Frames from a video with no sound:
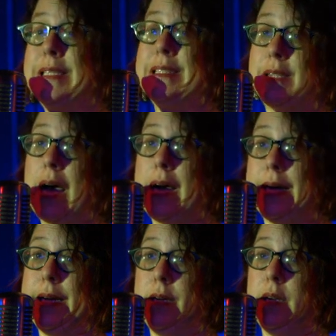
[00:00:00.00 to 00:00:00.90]

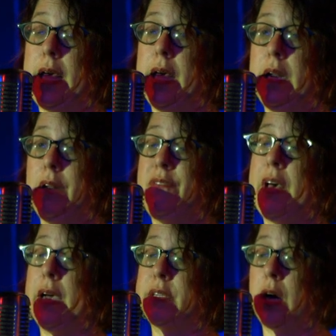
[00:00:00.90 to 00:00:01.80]
design. And in
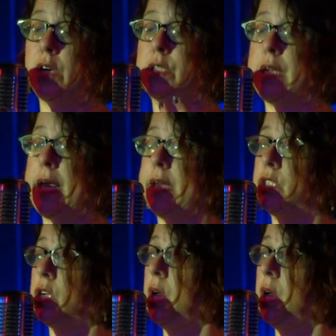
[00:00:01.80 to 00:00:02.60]
fact, our stage